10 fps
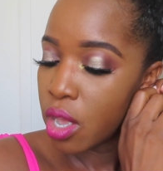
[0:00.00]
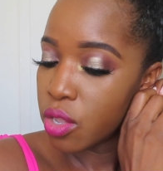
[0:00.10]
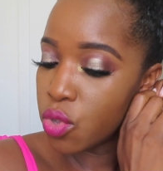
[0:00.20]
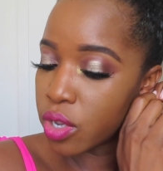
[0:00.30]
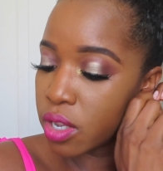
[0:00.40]

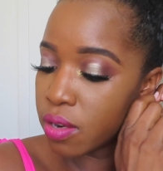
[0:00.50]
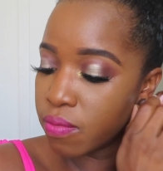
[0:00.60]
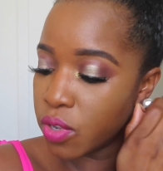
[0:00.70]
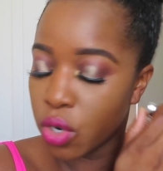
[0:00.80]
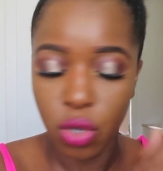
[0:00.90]
You
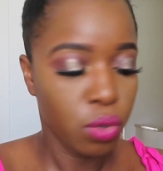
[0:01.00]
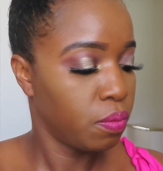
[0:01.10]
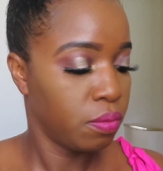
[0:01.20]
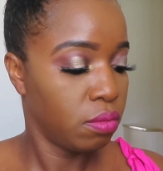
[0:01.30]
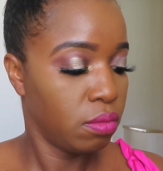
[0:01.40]
can, you
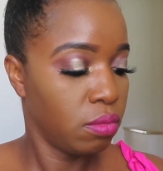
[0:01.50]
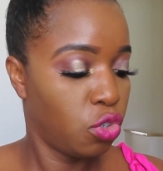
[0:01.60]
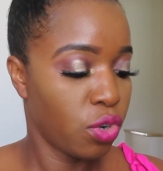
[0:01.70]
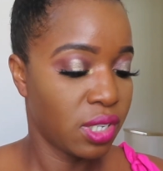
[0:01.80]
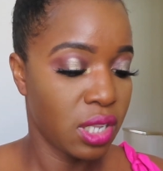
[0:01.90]
know,
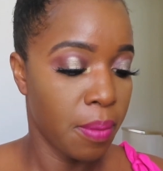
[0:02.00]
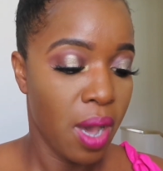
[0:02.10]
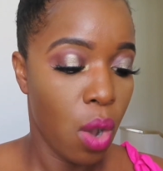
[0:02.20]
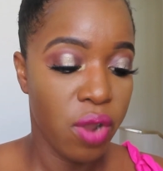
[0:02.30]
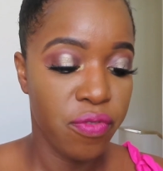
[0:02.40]
dress them
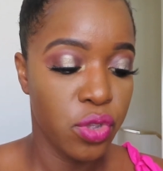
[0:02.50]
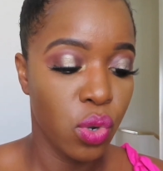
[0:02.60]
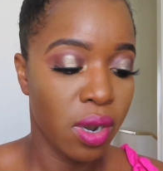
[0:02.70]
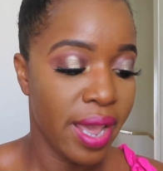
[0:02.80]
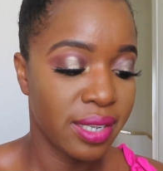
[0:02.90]
however
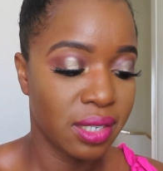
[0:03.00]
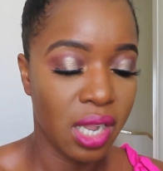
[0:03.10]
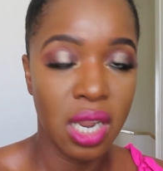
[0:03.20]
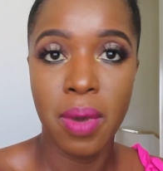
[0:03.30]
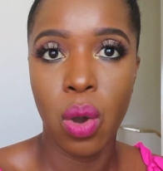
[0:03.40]
you like,
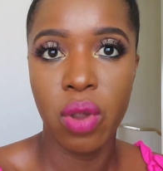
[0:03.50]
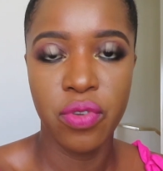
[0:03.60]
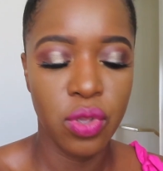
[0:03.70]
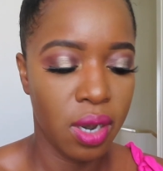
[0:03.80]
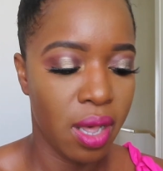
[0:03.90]
style them however
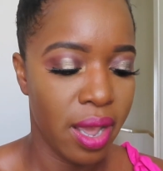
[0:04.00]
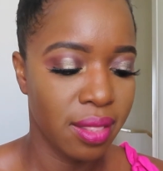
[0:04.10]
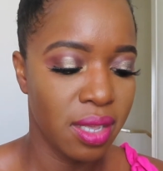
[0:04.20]
you like.